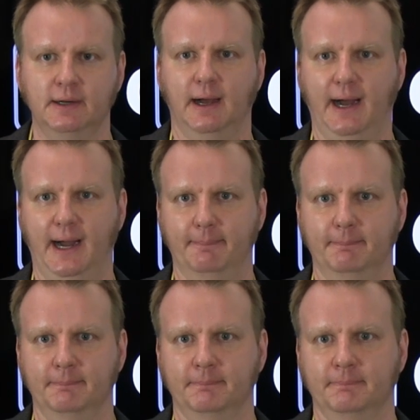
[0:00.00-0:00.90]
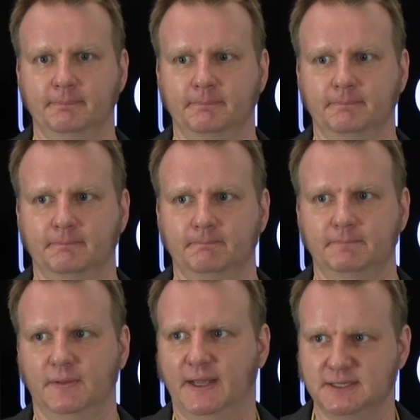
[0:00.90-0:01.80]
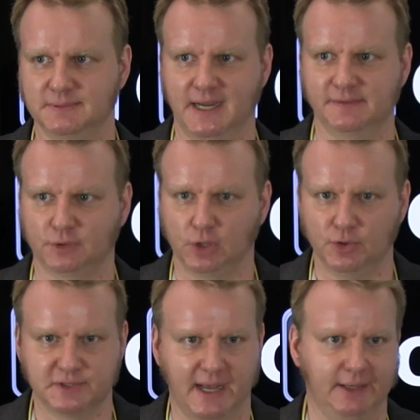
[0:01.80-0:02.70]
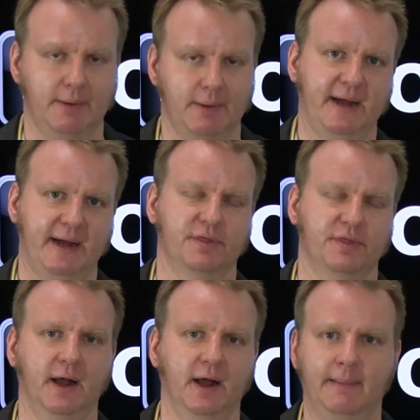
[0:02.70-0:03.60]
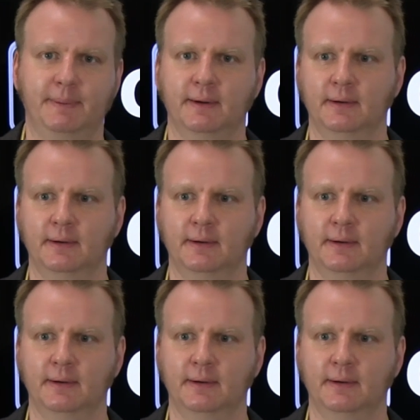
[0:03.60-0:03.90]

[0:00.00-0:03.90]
That seems kind of close to how do I back the thing up.